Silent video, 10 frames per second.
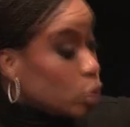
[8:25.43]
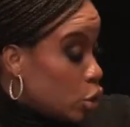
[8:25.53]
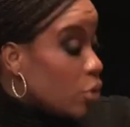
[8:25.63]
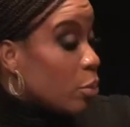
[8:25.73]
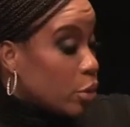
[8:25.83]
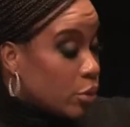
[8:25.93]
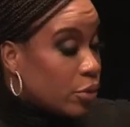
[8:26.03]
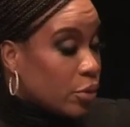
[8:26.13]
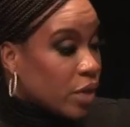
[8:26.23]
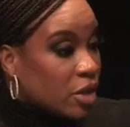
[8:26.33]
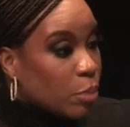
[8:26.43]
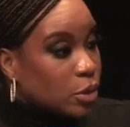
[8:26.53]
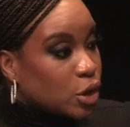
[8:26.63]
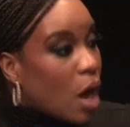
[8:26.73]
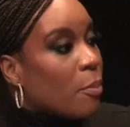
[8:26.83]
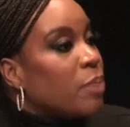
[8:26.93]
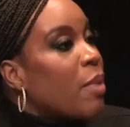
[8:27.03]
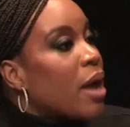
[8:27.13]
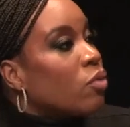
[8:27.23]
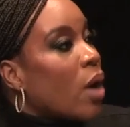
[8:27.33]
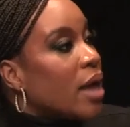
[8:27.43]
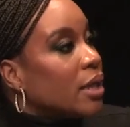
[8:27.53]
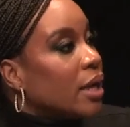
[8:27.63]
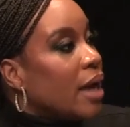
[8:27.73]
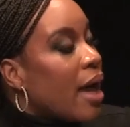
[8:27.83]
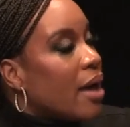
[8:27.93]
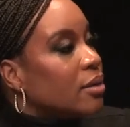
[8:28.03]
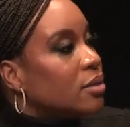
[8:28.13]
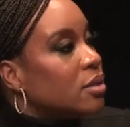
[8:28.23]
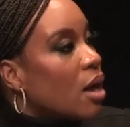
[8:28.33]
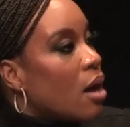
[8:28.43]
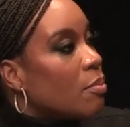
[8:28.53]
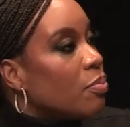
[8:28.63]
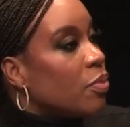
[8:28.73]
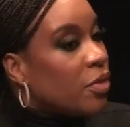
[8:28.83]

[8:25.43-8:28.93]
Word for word: two of the producers, mm. Keith Beauchamp and Mike Reilly, and um,